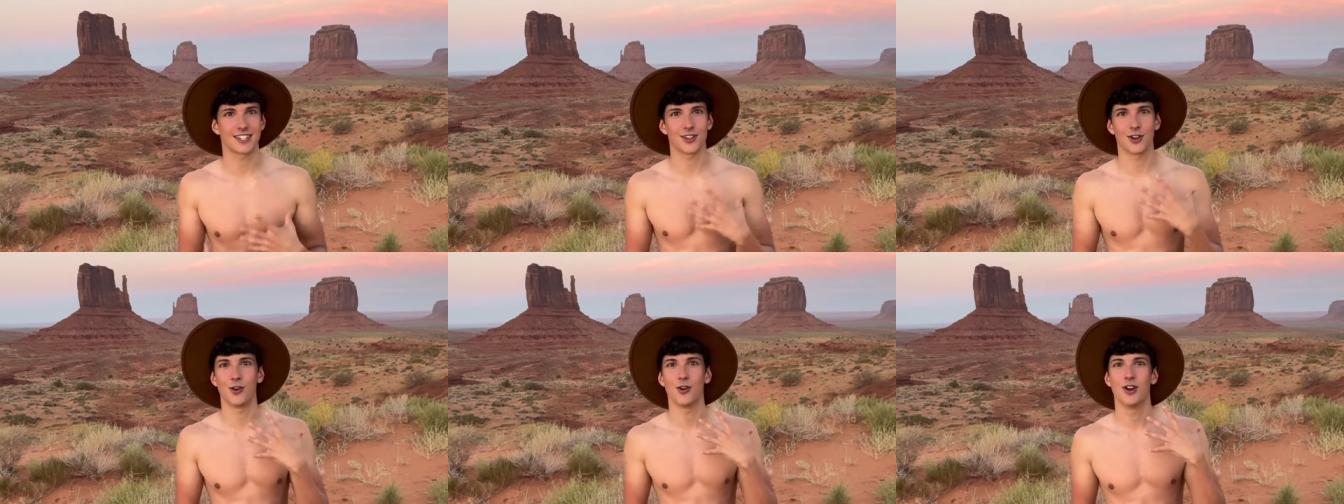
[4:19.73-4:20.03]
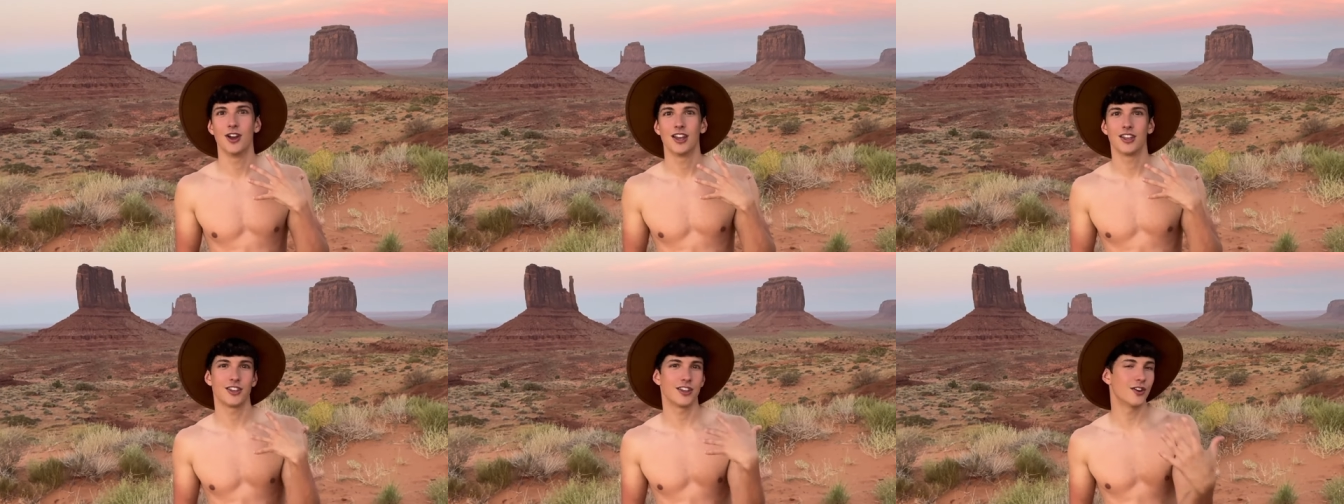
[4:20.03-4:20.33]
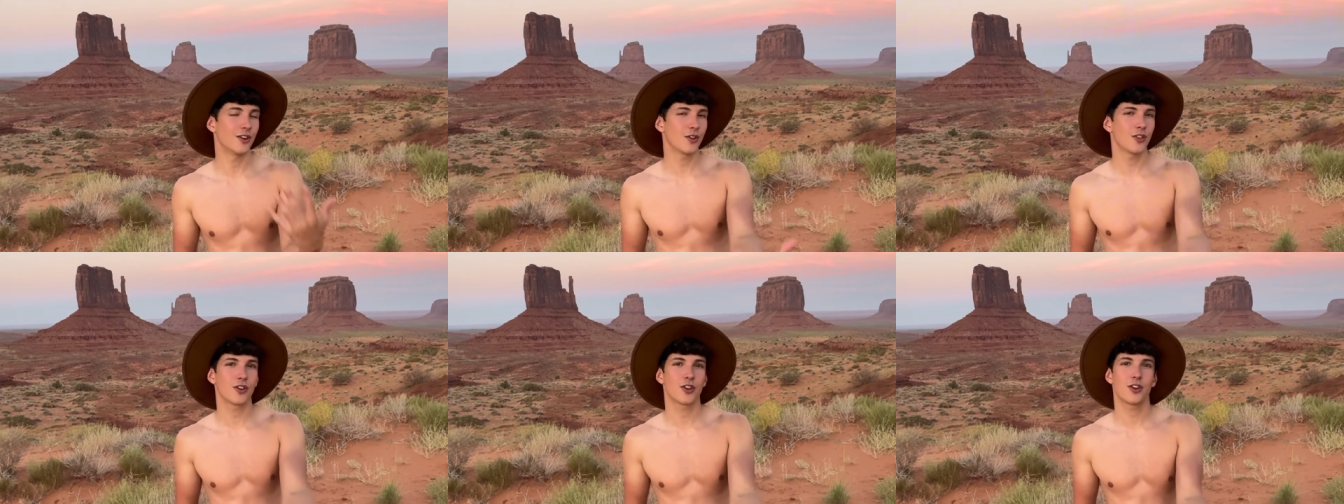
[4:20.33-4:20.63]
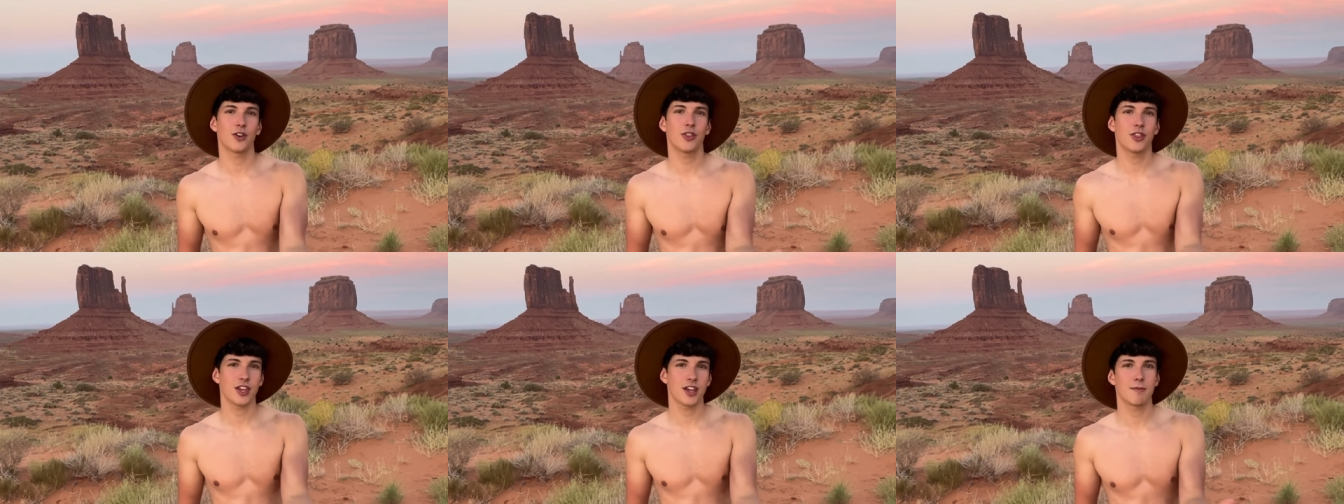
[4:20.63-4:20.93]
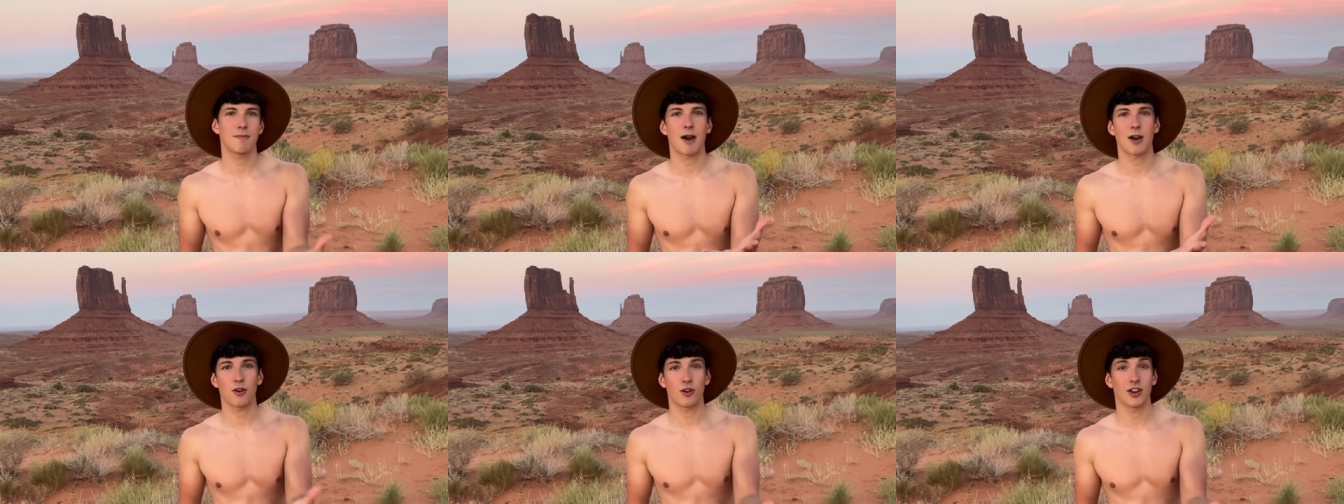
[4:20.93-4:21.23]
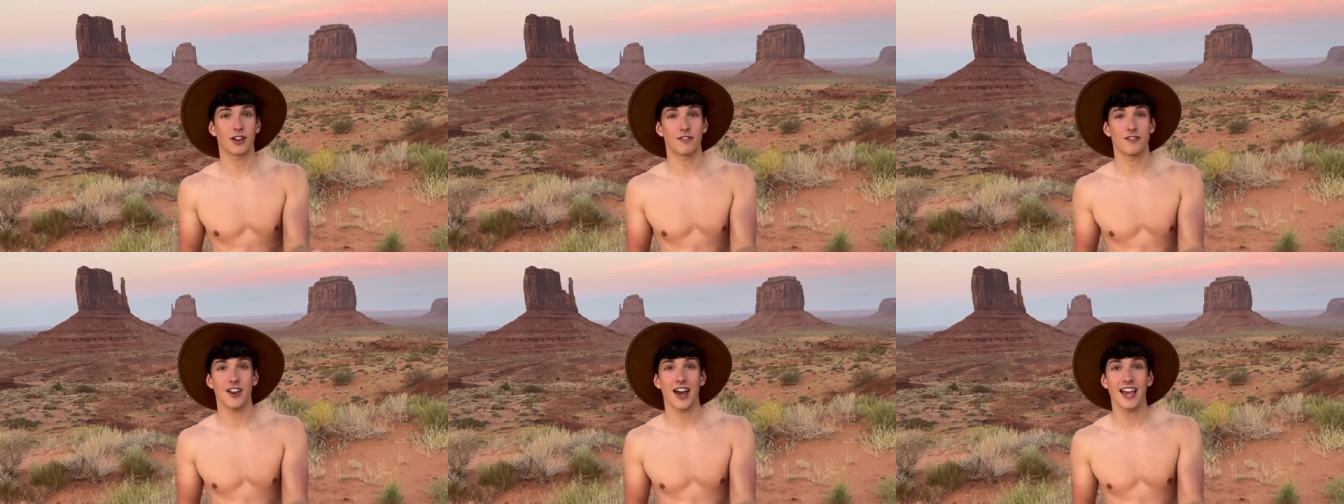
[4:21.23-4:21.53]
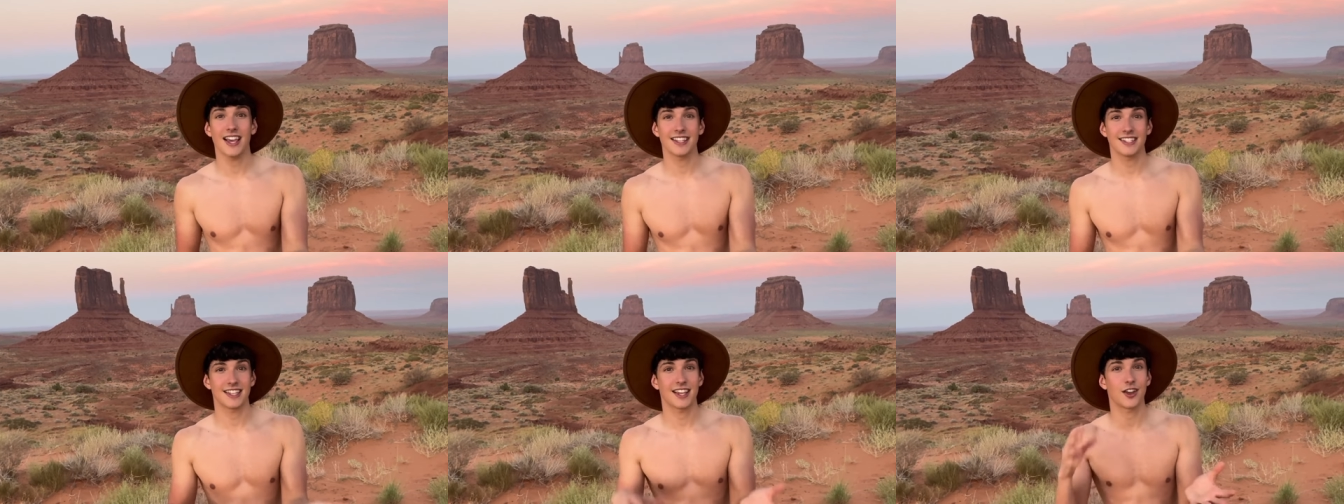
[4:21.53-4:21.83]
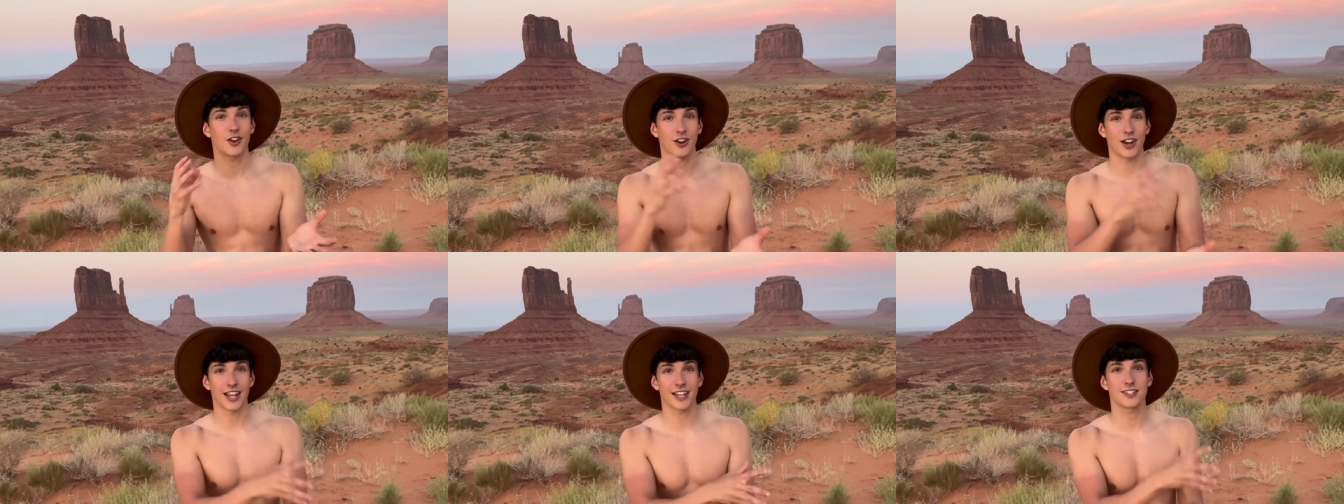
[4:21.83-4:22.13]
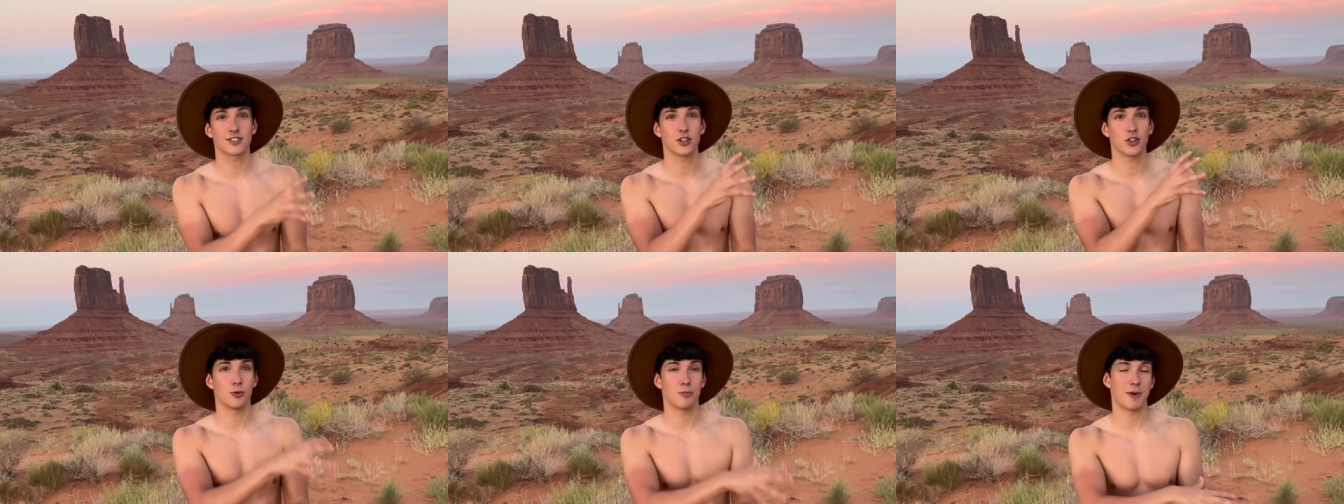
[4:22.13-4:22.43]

So, you know, the good thing about Holafly is it connects to the